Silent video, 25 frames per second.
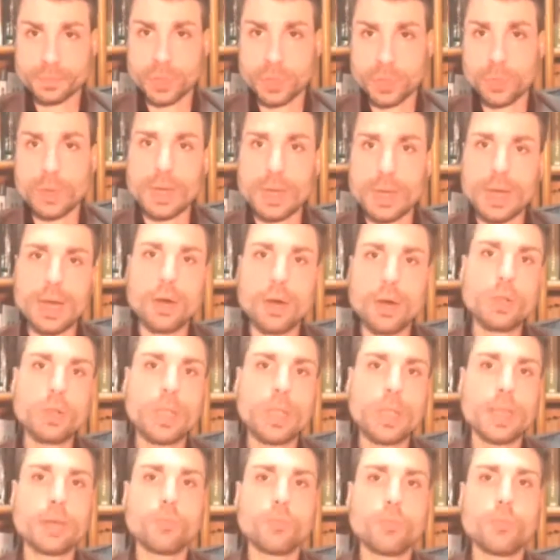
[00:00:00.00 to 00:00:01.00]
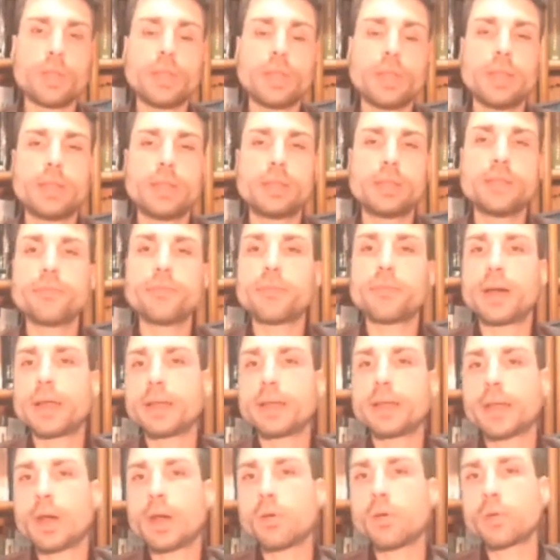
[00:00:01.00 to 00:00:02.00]
Well, how can we define,
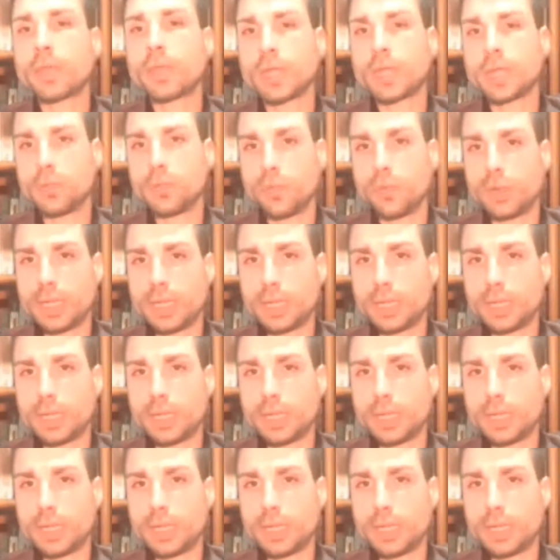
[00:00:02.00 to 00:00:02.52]
how can we